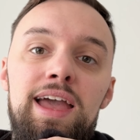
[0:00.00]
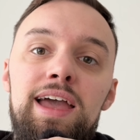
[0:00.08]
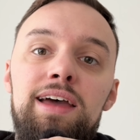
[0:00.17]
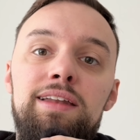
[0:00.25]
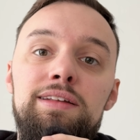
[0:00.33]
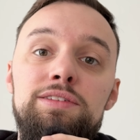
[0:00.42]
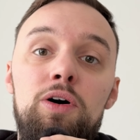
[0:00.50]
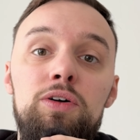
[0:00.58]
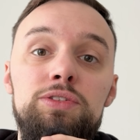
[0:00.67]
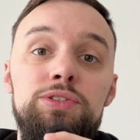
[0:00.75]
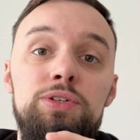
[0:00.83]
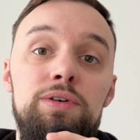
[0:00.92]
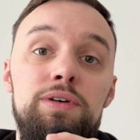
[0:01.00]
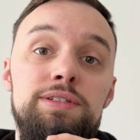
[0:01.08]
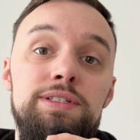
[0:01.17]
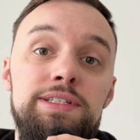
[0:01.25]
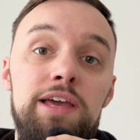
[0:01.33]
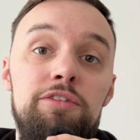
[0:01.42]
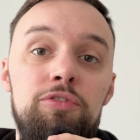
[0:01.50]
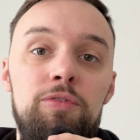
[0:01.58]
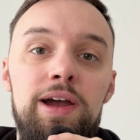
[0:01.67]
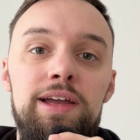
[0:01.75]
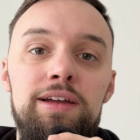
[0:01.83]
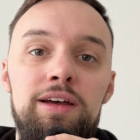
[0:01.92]
and it's also a safe
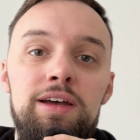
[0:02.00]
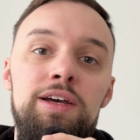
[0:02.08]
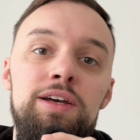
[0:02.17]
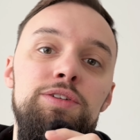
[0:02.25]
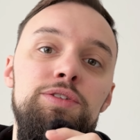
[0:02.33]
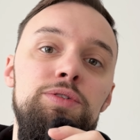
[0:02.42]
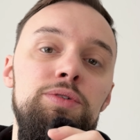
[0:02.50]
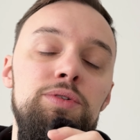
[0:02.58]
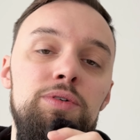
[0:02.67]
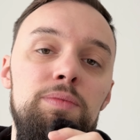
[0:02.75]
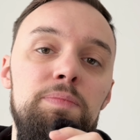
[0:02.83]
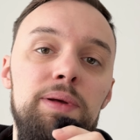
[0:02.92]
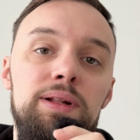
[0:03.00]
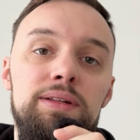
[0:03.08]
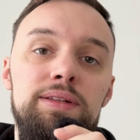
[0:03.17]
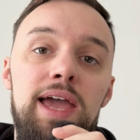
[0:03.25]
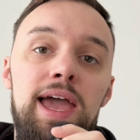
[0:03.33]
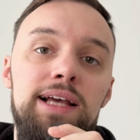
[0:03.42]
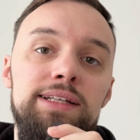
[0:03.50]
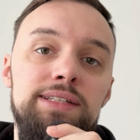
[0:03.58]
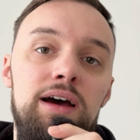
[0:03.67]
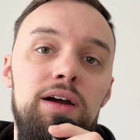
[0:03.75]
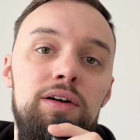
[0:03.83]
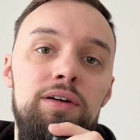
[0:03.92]
way to build
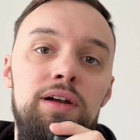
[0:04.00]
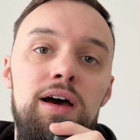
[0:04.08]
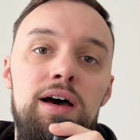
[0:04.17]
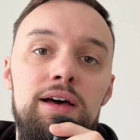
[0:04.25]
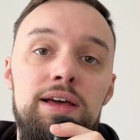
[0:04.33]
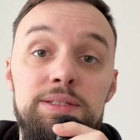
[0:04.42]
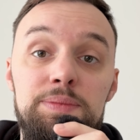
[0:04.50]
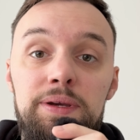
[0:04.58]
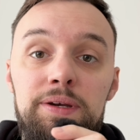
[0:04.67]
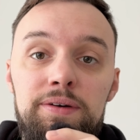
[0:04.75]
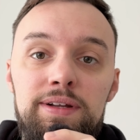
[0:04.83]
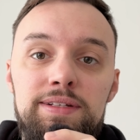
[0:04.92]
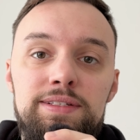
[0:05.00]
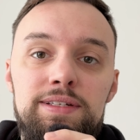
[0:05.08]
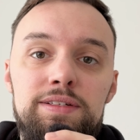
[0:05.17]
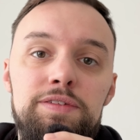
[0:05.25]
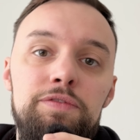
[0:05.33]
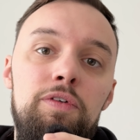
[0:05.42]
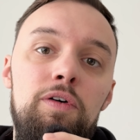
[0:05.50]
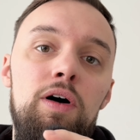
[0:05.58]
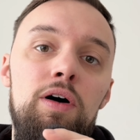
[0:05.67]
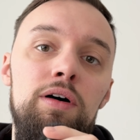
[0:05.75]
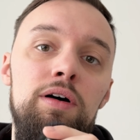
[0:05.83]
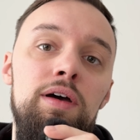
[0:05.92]
XR experiences
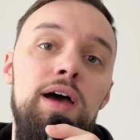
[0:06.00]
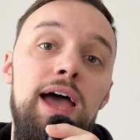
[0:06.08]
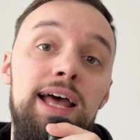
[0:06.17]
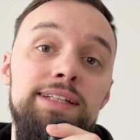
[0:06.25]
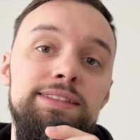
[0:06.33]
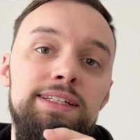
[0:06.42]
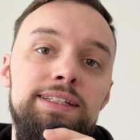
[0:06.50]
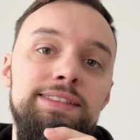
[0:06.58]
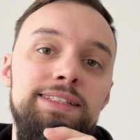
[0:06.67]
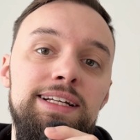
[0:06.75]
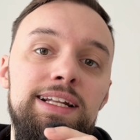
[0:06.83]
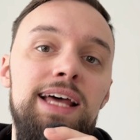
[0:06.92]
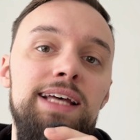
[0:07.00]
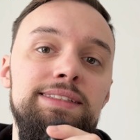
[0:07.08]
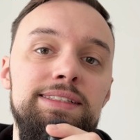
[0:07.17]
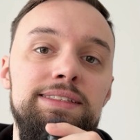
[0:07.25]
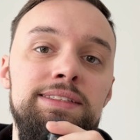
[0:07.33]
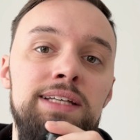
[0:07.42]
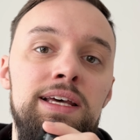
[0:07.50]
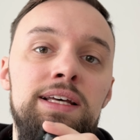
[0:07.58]
for headsets and glasses,